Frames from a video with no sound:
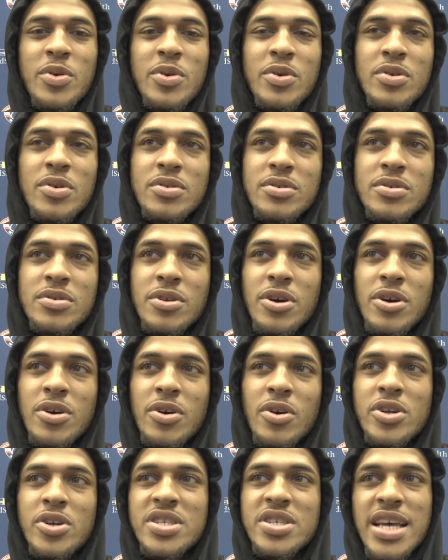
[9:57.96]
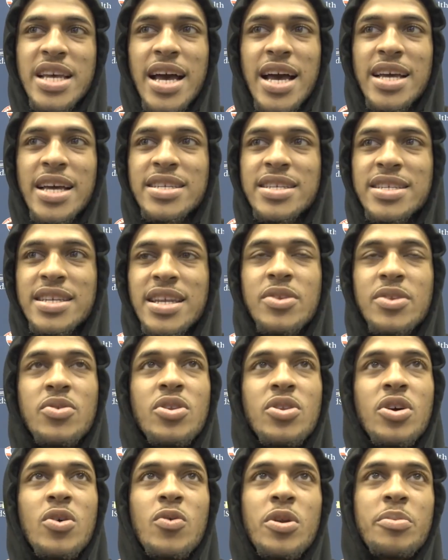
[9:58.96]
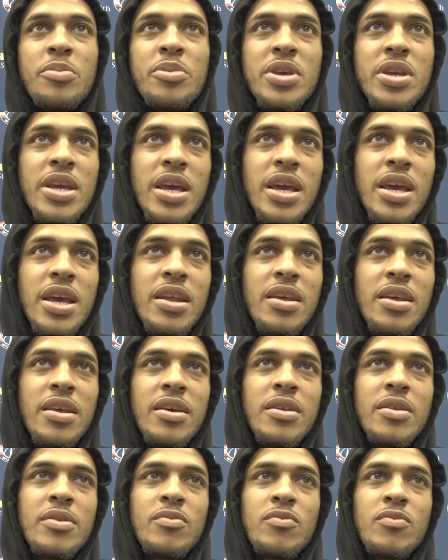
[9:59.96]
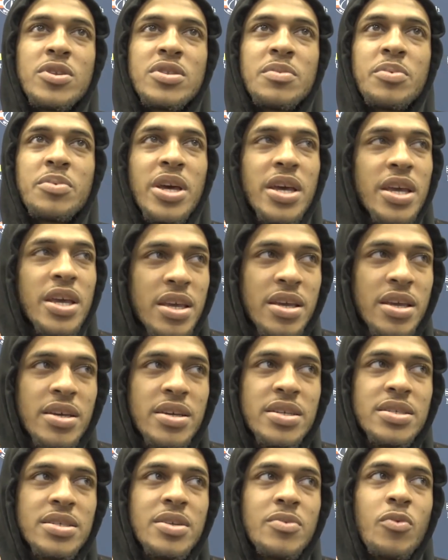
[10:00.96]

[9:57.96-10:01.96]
you know, on your side, just letting you know where to be at and what the play is and where